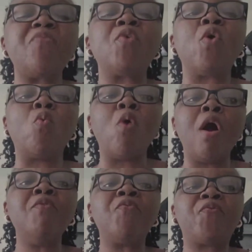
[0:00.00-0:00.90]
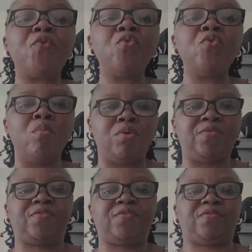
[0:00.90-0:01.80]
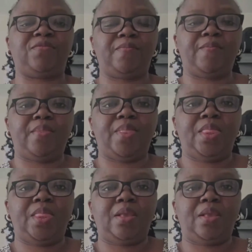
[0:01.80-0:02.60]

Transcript: We will prepare for 1 full month.